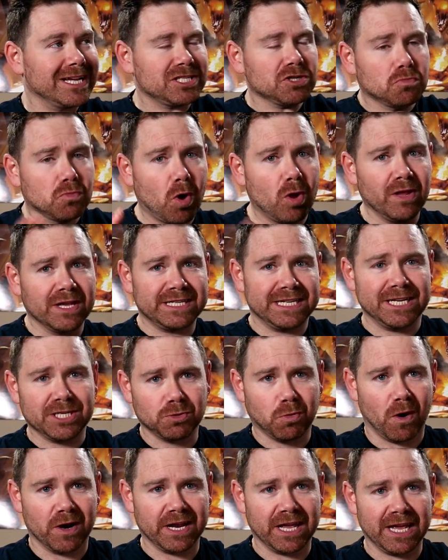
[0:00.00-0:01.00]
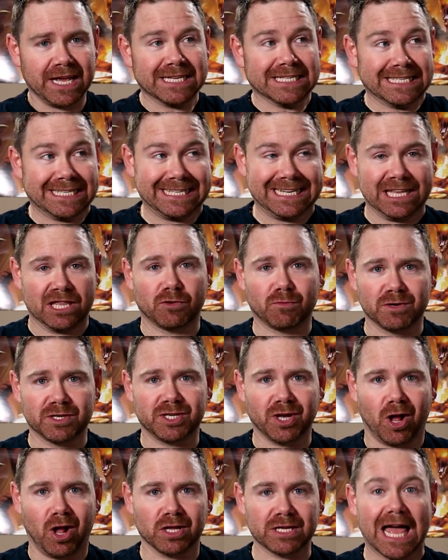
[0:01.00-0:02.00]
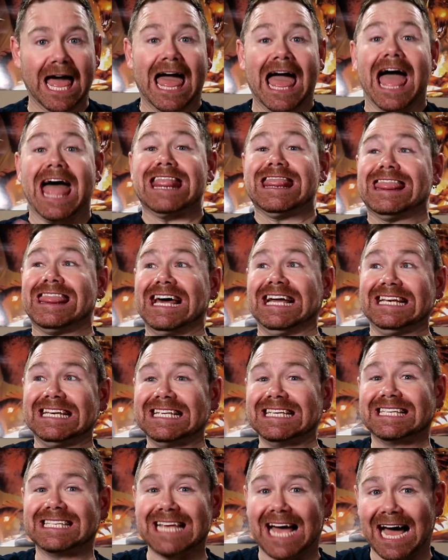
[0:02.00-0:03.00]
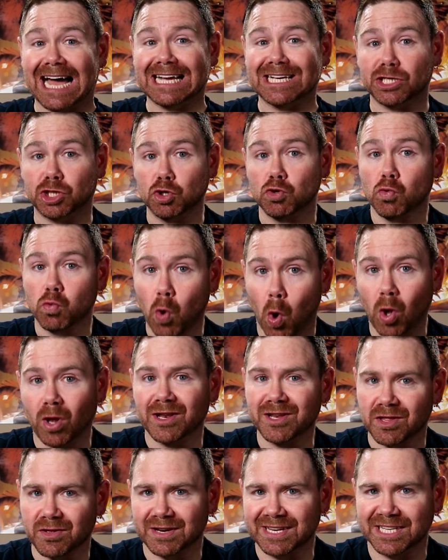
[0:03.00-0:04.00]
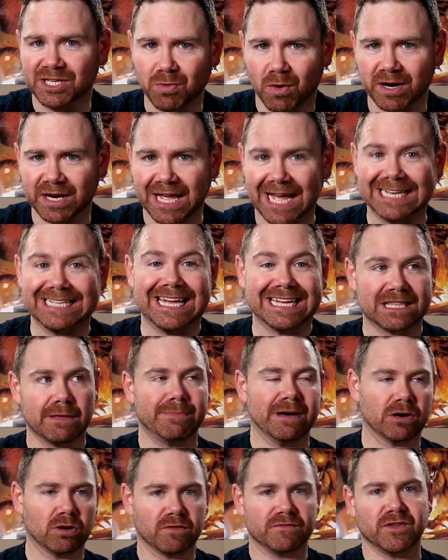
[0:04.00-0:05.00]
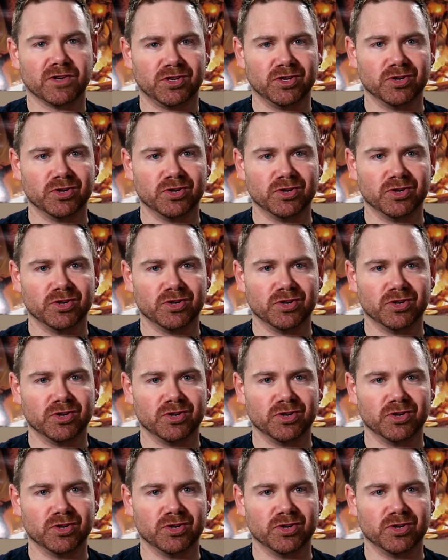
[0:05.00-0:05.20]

get to roll a d20, see the result, and then decide to roll another d20 and take the better of the